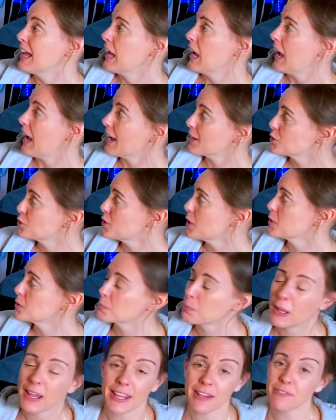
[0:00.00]
Astro's
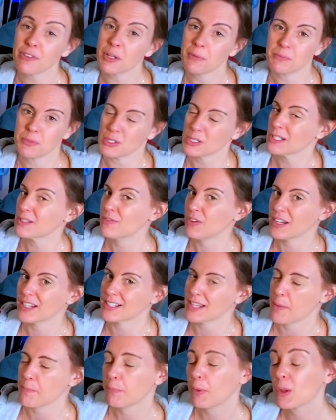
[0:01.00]
Playroom does, for
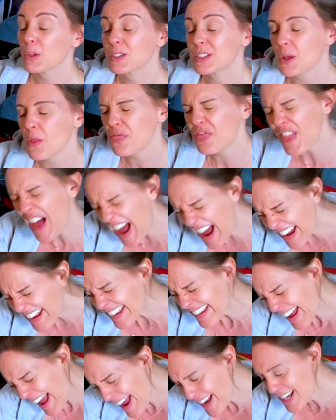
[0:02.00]
example. So that
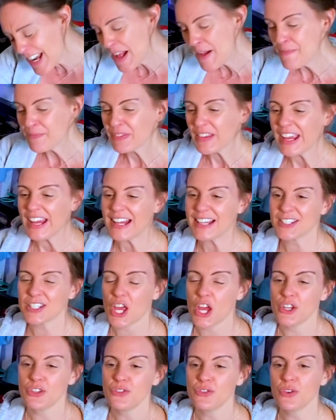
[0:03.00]
again is
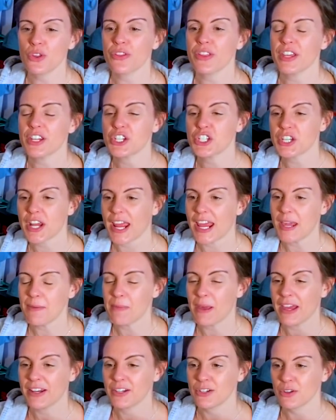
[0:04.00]
another shame
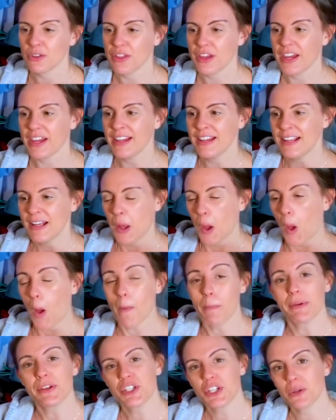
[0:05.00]
and another
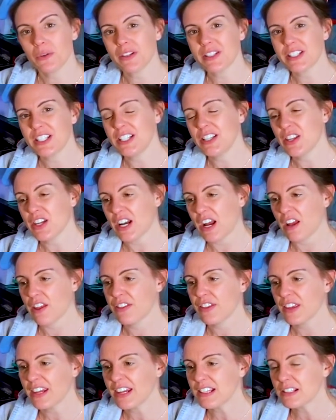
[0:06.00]
opportunity that I
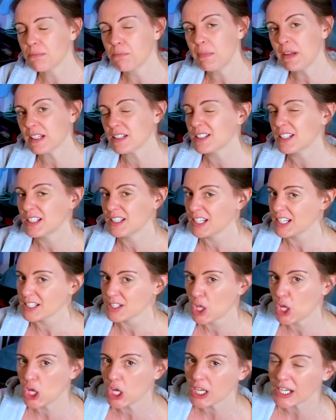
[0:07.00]
think is missed in these
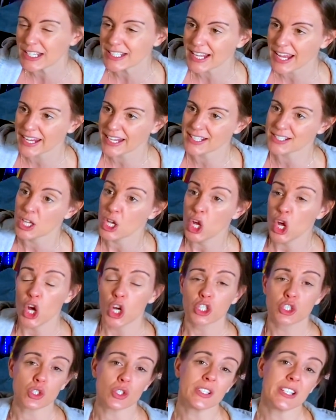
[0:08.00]
early days.
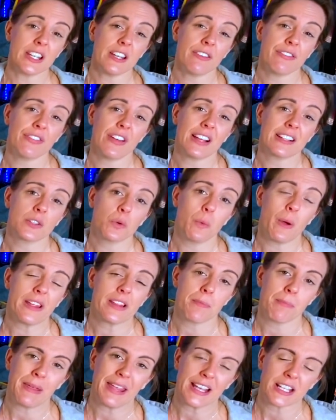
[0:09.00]
Does it affect the way
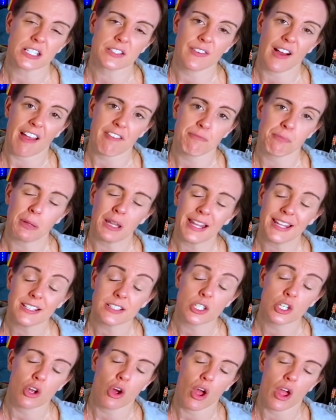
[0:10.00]
the PS5 plays
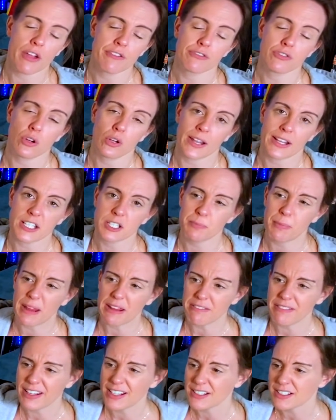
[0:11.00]
and your overall
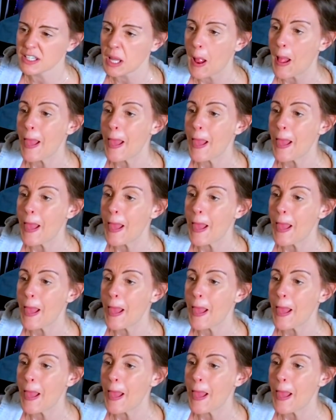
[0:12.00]
experience?